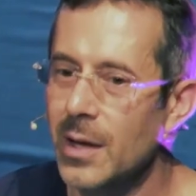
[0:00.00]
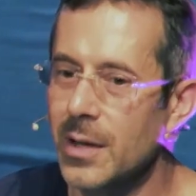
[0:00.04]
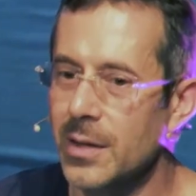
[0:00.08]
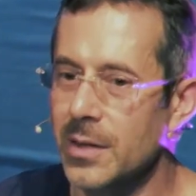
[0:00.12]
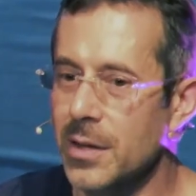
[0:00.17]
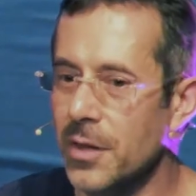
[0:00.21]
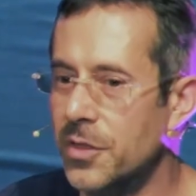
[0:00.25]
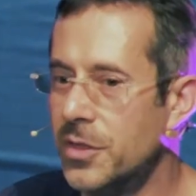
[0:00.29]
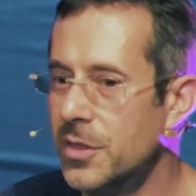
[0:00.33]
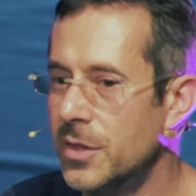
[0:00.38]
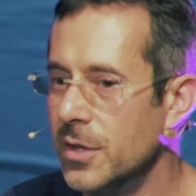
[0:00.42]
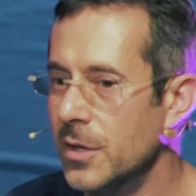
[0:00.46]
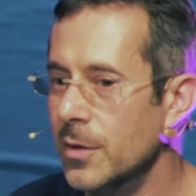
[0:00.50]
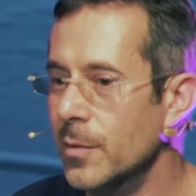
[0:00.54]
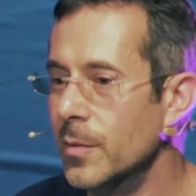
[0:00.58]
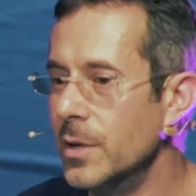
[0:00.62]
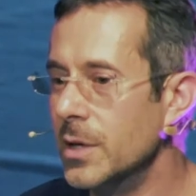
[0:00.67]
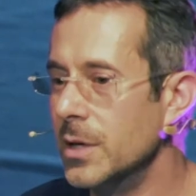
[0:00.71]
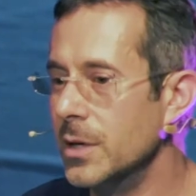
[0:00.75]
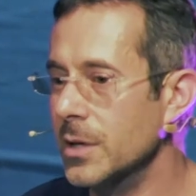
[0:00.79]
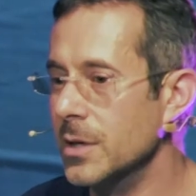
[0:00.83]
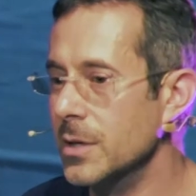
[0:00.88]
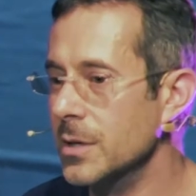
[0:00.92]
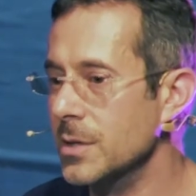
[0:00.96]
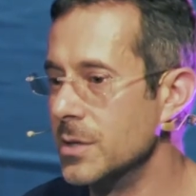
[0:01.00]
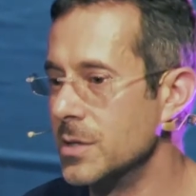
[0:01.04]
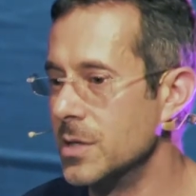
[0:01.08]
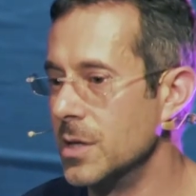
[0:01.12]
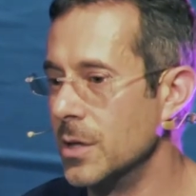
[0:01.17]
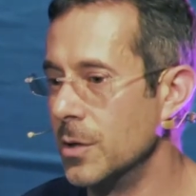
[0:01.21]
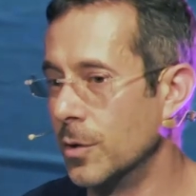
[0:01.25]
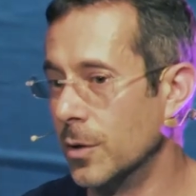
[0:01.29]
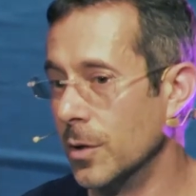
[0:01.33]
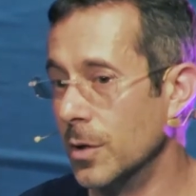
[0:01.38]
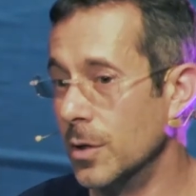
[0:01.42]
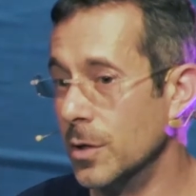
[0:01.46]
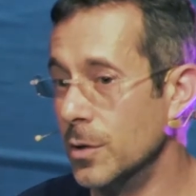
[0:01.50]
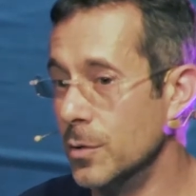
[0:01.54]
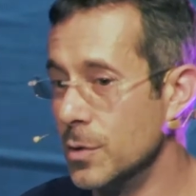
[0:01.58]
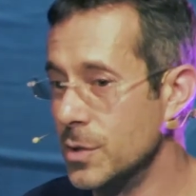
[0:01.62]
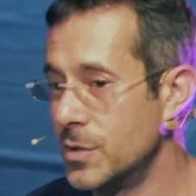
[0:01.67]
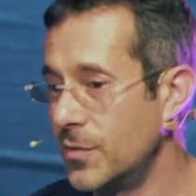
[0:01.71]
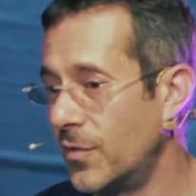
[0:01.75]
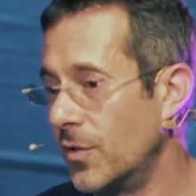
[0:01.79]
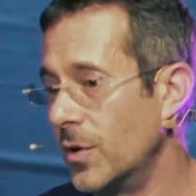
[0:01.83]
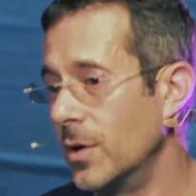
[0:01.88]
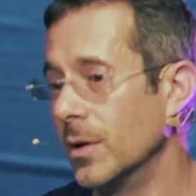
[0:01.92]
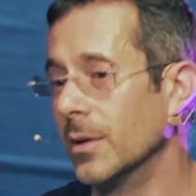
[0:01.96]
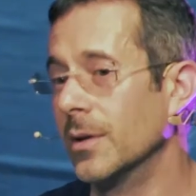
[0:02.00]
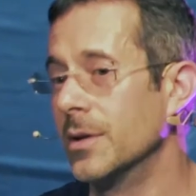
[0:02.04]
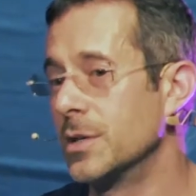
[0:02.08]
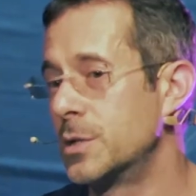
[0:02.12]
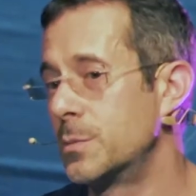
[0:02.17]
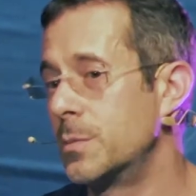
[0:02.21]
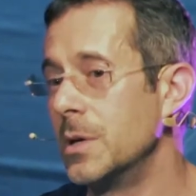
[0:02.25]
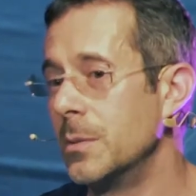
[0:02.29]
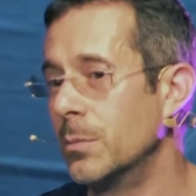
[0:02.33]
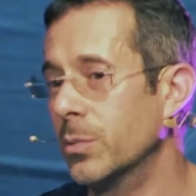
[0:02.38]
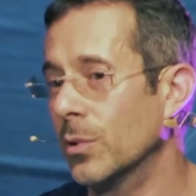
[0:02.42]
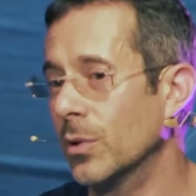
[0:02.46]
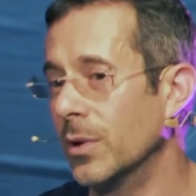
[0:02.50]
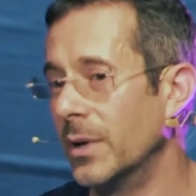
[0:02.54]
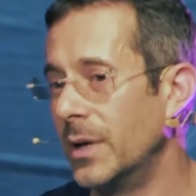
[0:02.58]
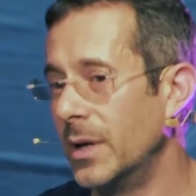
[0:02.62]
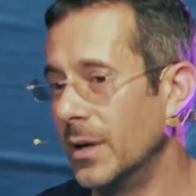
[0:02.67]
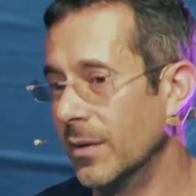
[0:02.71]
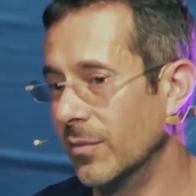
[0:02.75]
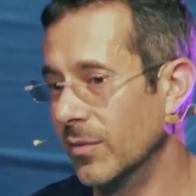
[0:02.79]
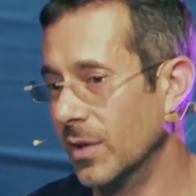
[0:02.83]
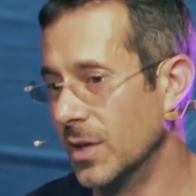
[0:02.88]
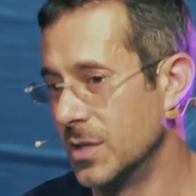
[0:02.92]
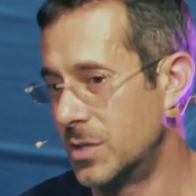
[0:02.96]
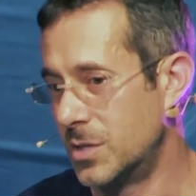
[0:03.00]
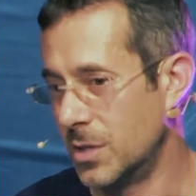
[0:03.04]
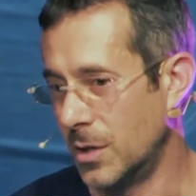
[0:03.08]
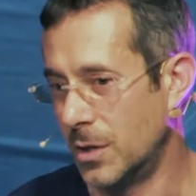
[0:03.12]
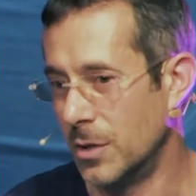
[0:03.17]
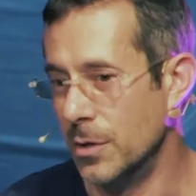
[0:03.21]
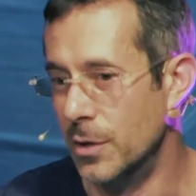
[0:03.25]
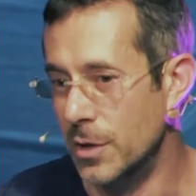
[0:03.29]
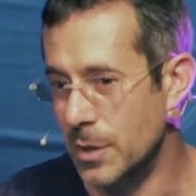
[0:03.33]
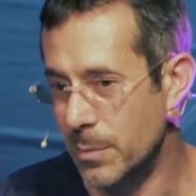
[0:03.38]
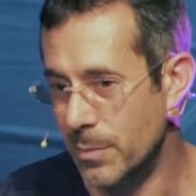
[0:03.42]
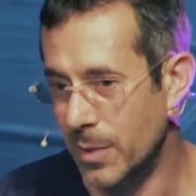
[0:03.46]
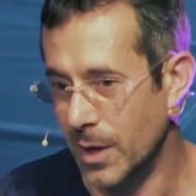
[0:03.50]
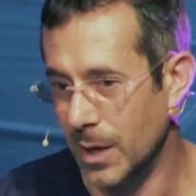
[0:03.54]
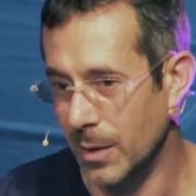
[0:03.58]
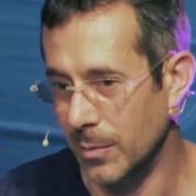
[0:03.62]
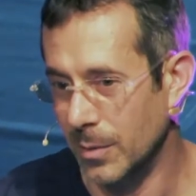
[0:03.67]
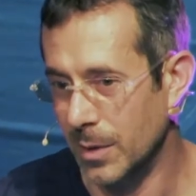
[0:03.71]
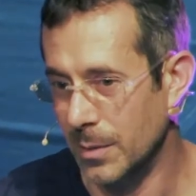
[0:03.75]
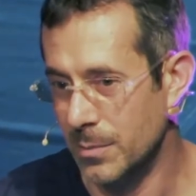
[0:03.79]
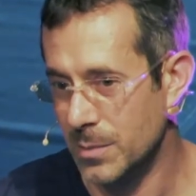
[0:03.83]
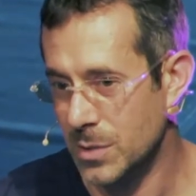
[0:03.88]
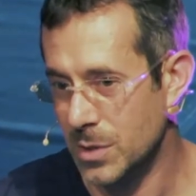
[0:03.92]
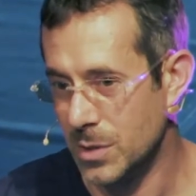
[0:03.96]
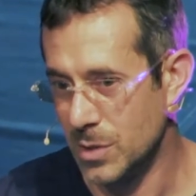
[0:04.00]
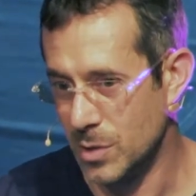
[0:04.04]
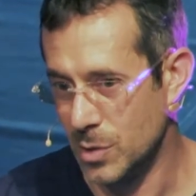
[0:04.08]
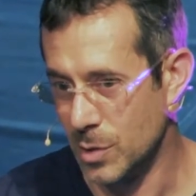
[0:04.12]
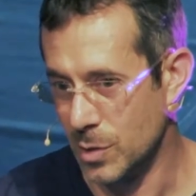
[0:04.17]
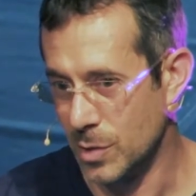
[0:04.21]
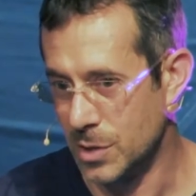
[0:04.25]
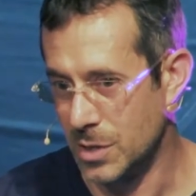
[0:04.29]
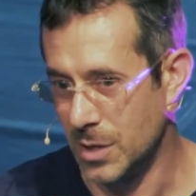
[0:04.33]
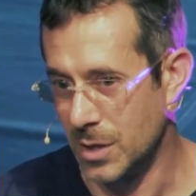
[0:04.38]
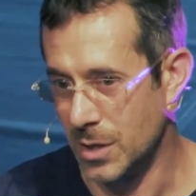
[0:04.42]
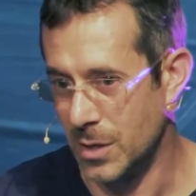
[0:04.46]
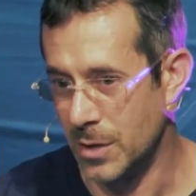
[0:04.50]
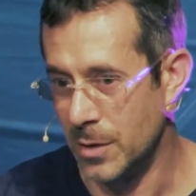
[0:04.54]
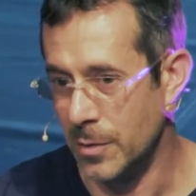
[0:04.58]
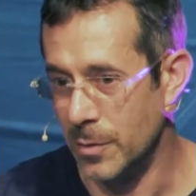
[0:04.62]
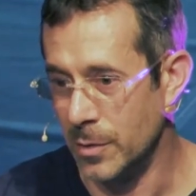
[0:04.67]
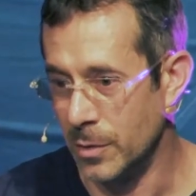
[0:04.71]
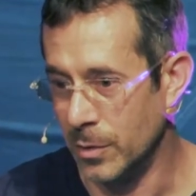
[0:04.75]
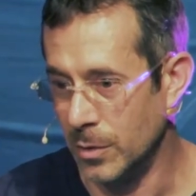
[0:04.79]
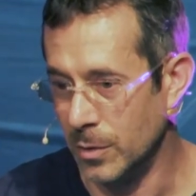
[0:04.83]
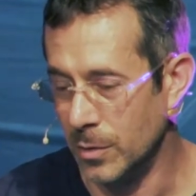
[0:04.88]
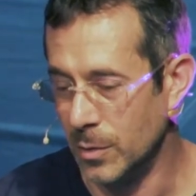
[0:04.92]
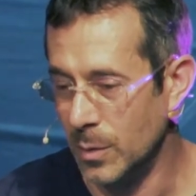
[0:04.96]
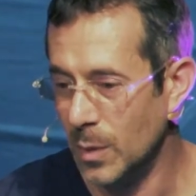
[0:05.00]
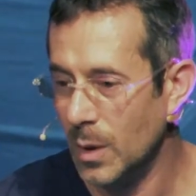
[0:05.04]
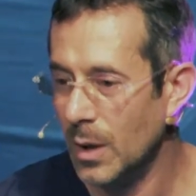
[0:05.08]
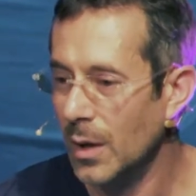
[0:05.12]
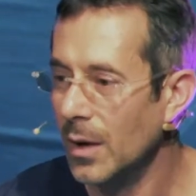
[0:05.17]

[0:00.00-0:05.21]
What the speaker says: The theory is that you're going to use far less people and have less security problems, so you stay on Heroku.